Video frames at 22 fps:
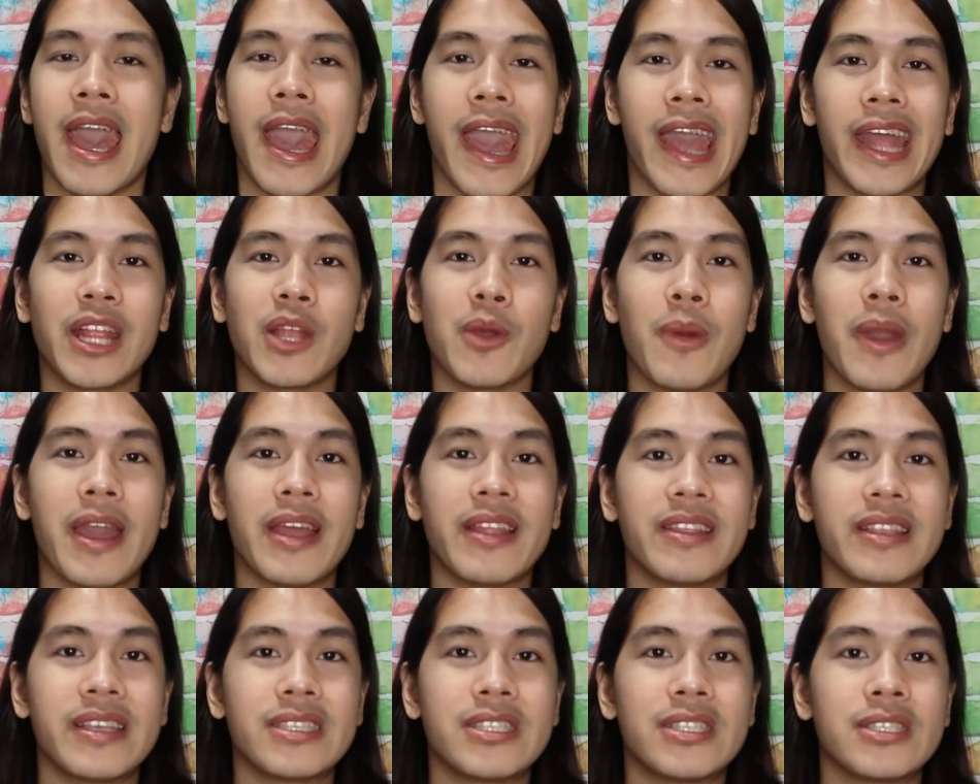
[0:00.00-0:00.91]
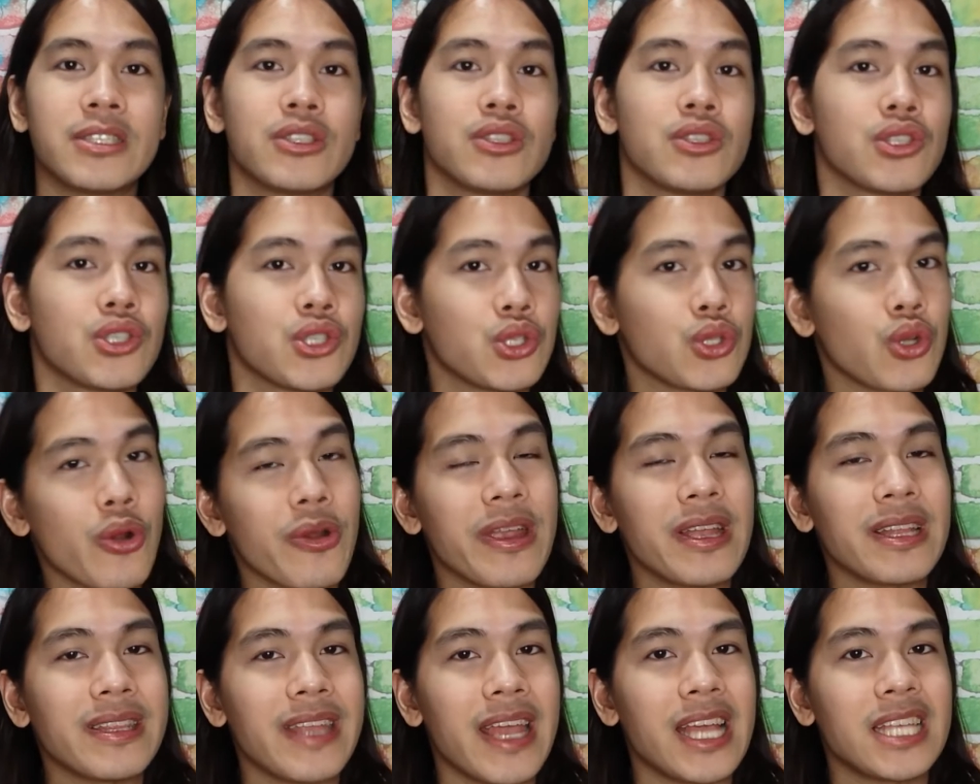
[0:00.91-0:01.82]
Anyway, this
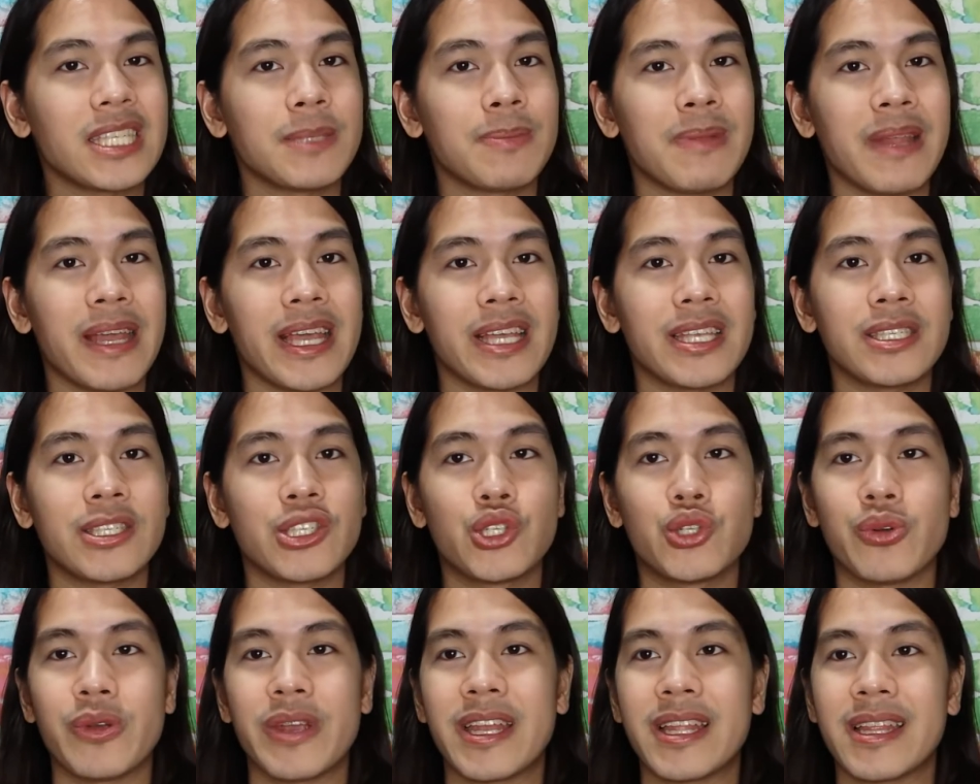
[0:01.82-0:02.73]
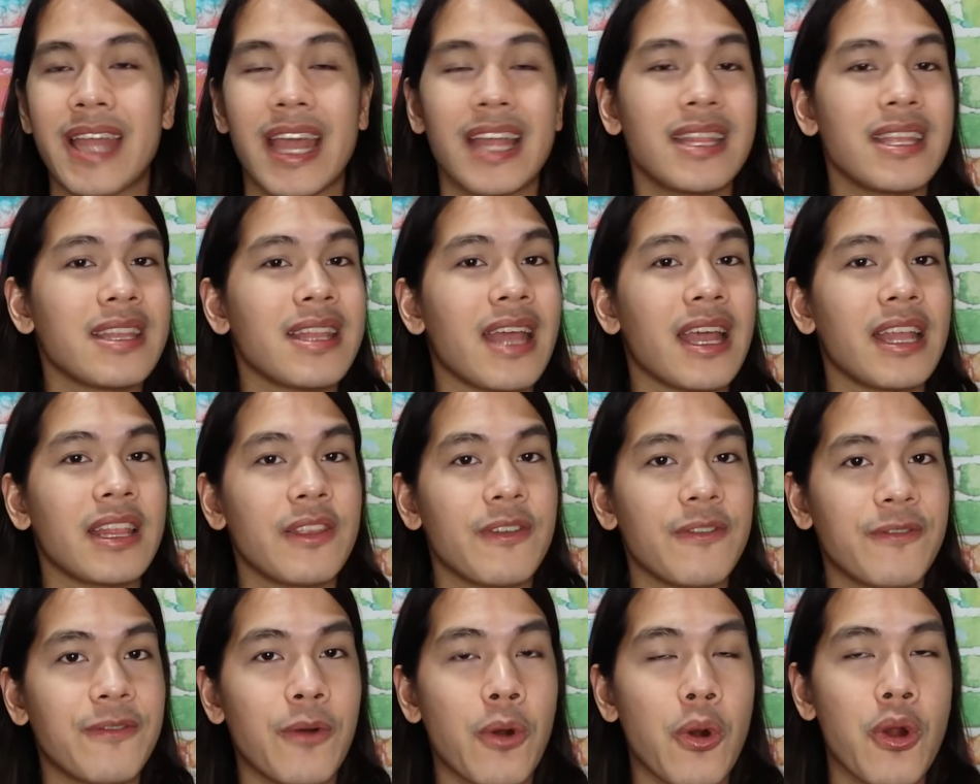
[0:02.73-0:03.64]
story takes place during
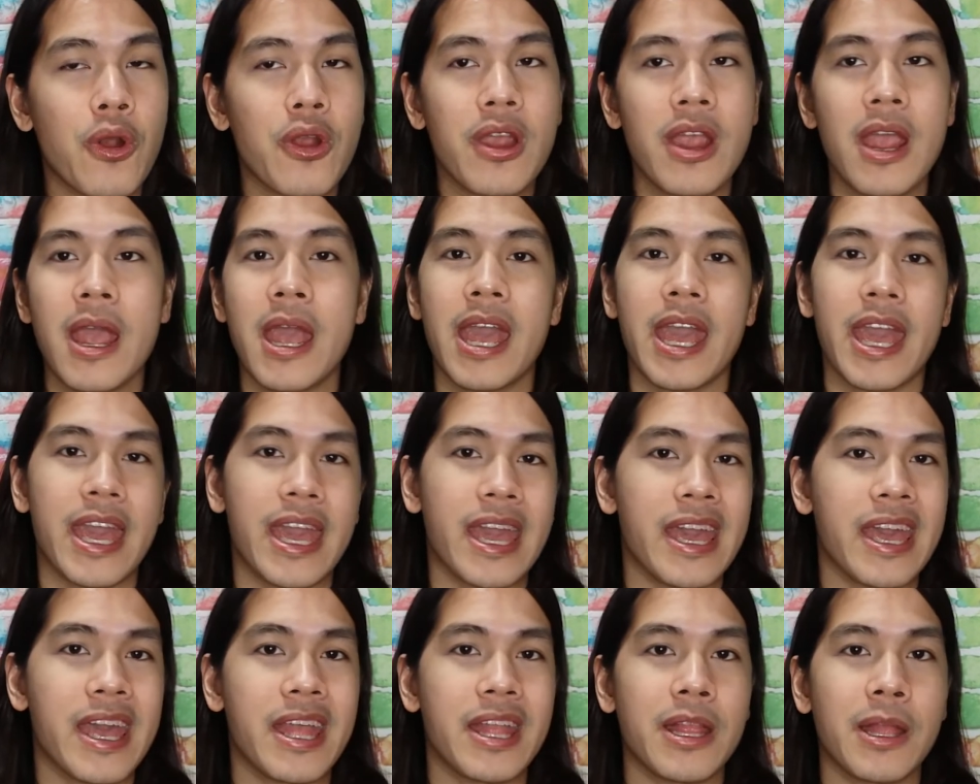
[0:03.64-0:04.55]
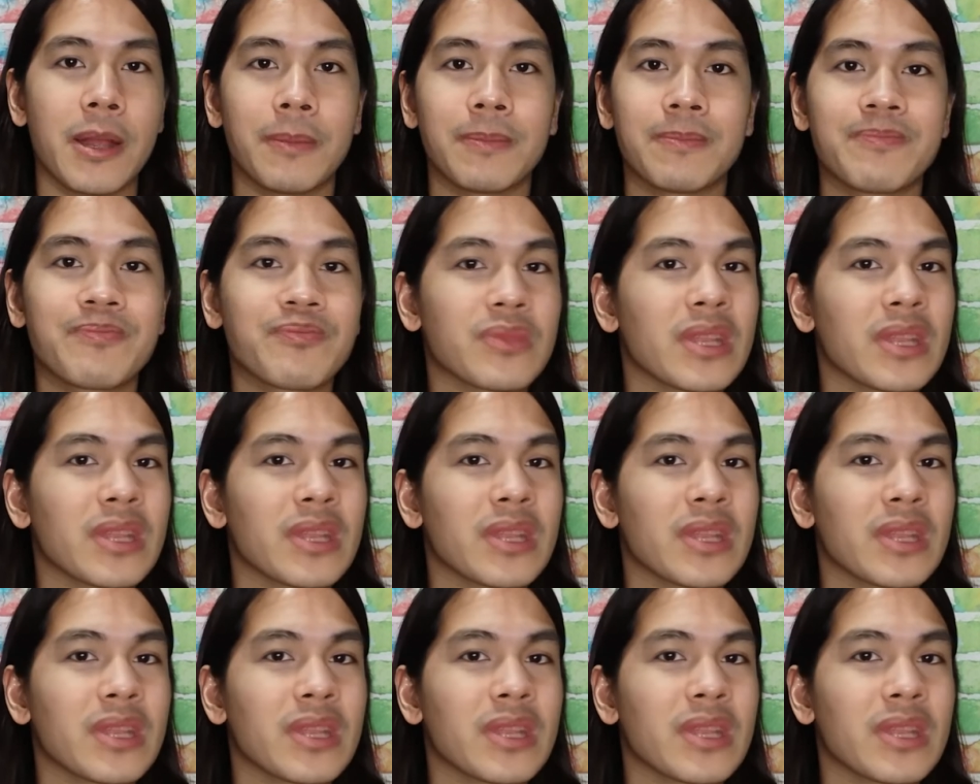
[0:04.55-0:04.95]
1994 in